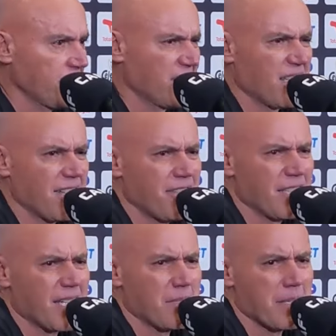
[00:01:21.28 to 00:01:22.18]
The referee
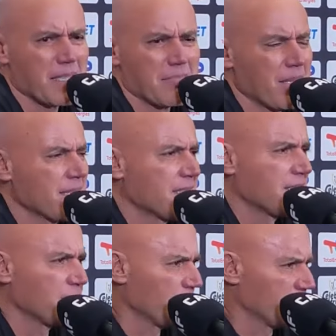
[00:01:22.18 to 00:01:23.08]
can make bad
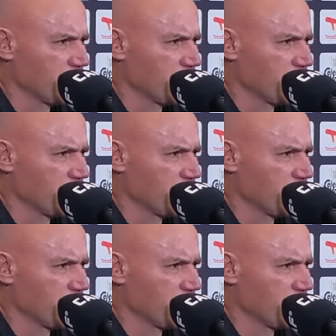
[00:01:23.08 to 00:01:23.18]
decisions.